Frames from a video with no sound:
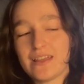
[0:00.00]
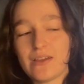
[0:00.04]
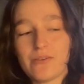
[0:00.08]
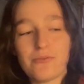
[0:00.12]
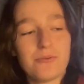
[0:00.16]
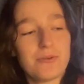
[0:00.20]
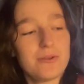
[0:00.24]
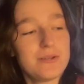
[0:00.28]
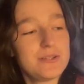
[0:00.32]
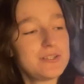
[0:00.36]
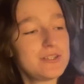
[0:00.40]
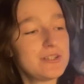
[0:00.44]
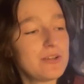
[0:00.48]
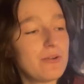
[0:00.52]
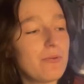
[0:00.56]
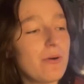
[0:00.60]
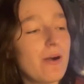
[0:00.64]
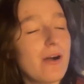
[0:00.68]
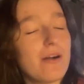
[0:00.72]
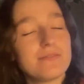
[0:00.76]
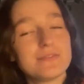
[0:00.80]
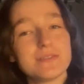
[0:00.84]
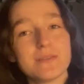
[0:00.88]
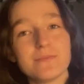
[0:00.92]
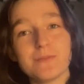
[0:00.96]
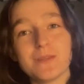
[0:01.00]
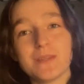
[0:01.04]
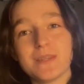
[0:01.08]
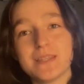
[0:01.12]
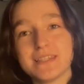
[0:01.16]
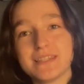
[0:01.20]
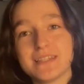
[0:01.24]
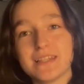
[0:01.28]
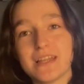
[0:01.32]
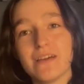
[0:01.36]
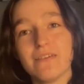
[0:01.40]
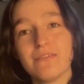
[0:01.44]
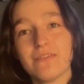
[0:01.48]
I want to show off some of the
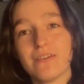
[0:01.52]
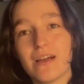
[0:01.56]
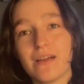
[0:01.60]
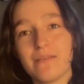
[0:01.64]
stuff